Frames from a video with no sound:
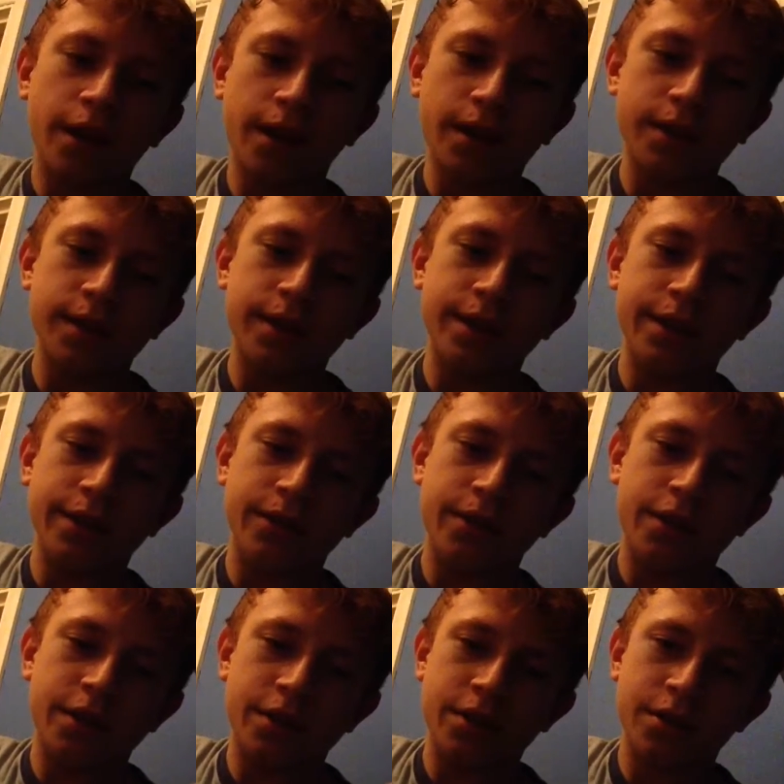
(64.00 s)
that's the easy
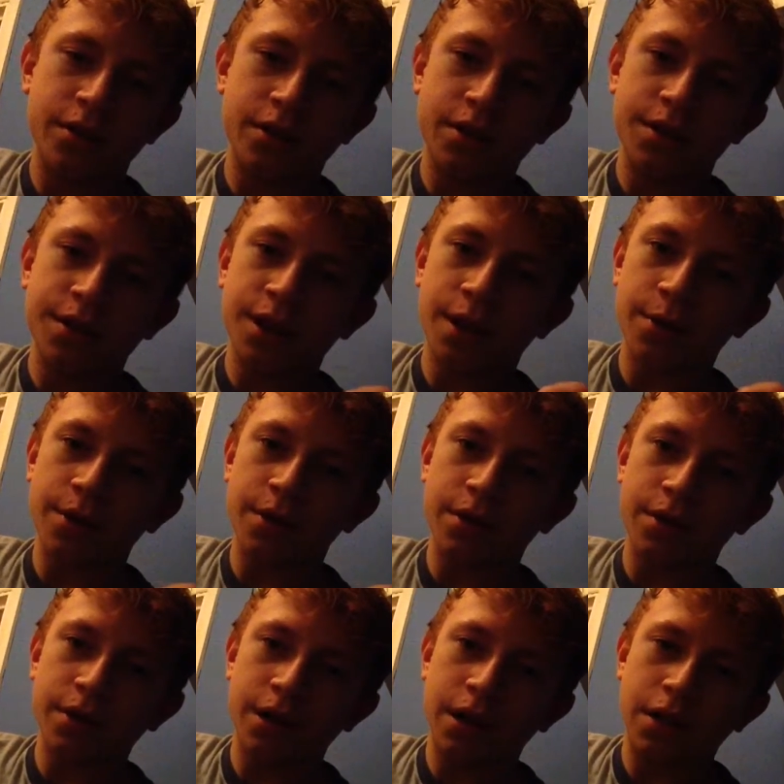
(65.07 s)
version and this is how it
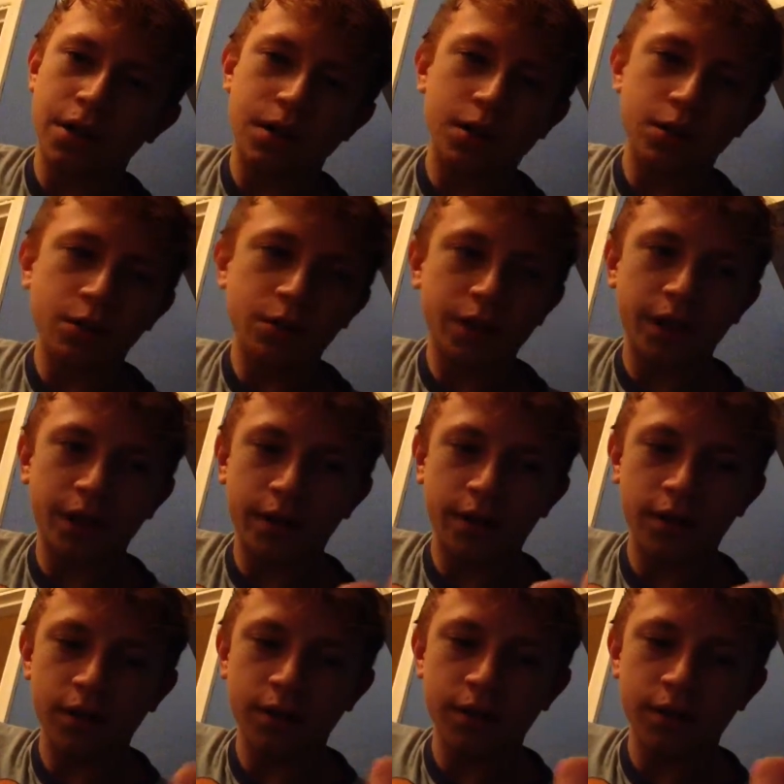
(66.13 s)
sounds all together.